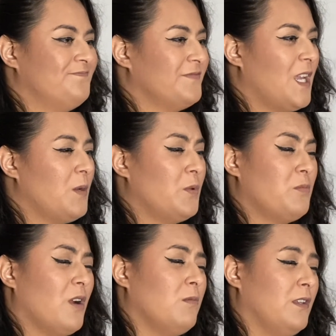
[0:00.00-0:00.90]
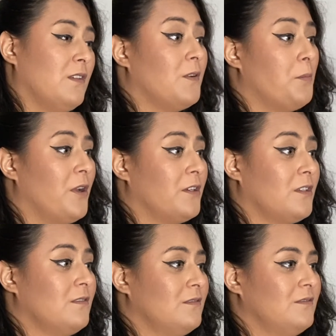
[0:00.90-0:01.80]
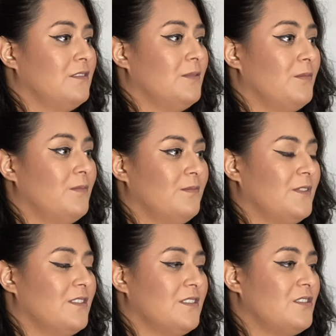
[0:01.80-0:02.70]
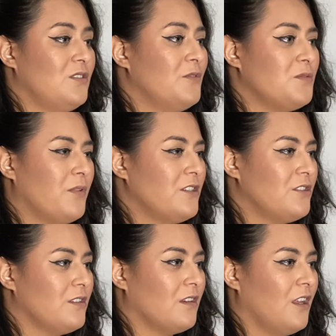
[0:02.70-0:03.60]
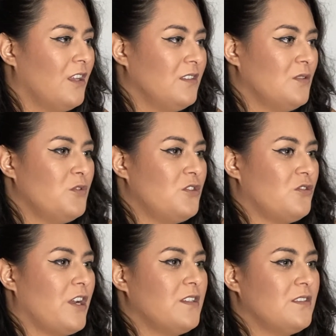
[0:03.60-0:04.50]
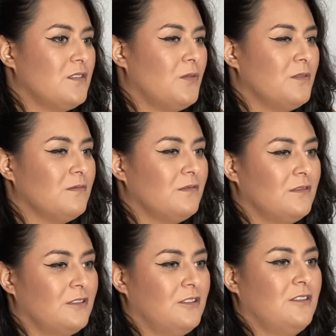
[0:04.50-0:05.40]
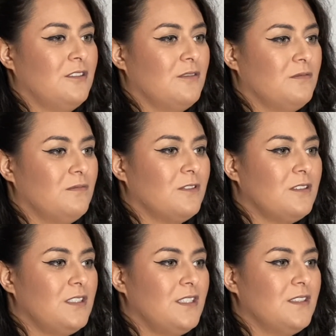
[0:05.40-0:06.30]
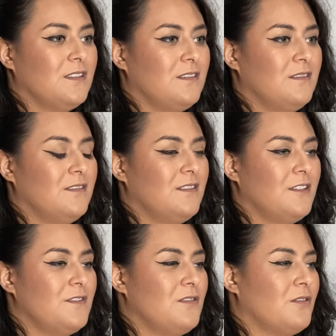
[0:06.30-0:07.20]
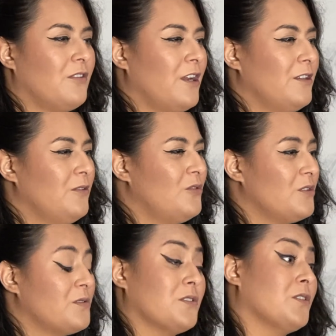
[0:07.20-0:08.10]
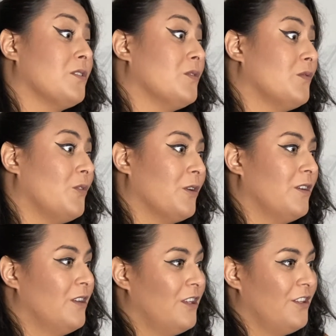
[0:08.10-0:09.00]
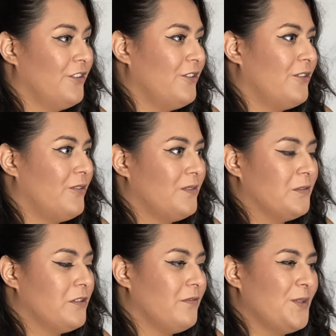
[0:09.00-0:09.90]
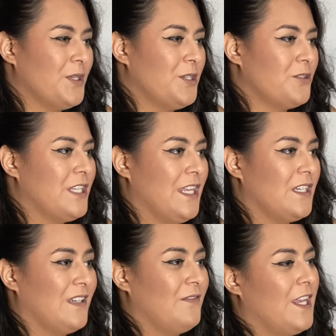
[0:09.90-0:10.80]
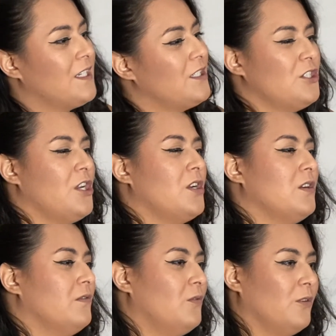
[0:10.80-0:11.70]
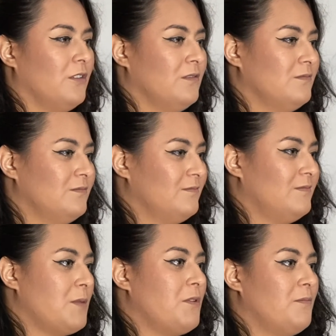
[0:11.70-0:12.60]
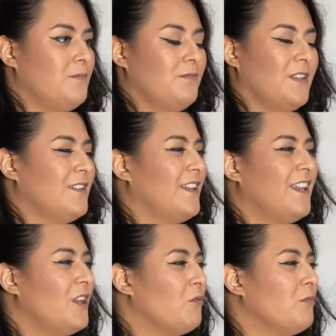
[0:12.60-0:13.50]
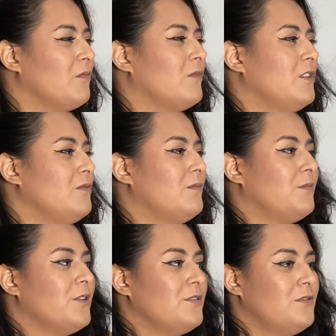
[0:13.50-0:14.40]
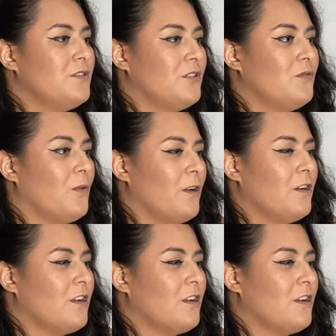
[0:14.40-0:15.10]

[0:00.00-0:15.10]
I would probably give up on it because it's too much pressure, too much stress. No one really gives you the credit you deserve, or you know, or you feel like you're taken advantage of, or maybe when you produce good work,